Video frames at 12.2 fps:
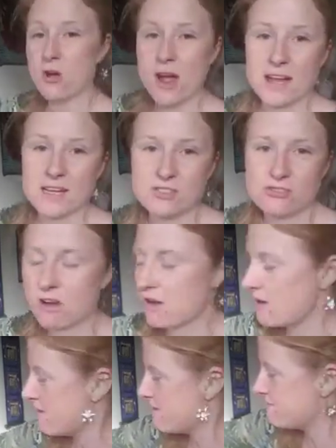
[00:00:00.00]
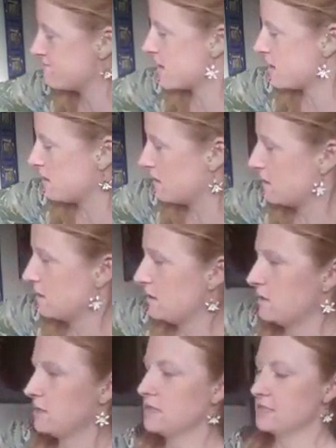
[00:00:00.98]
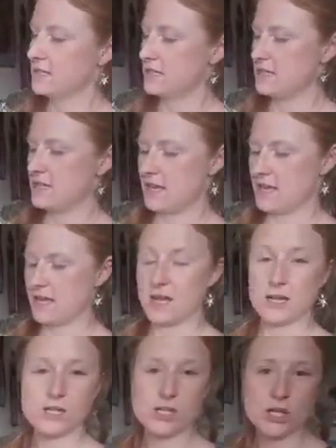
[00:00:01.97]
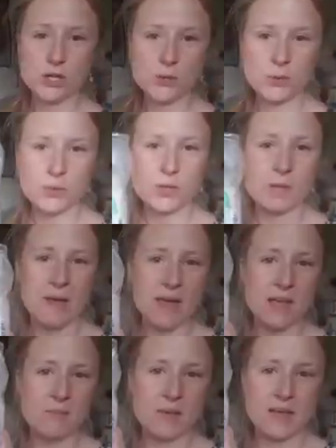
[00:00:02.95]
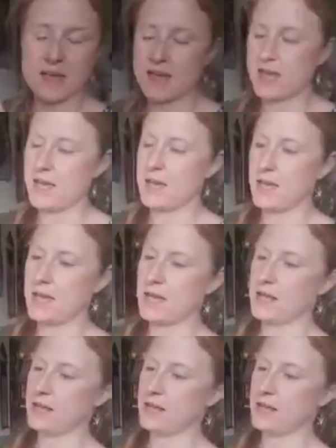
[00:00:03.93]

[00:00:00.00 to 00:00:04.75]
prize draw for the Tula Baby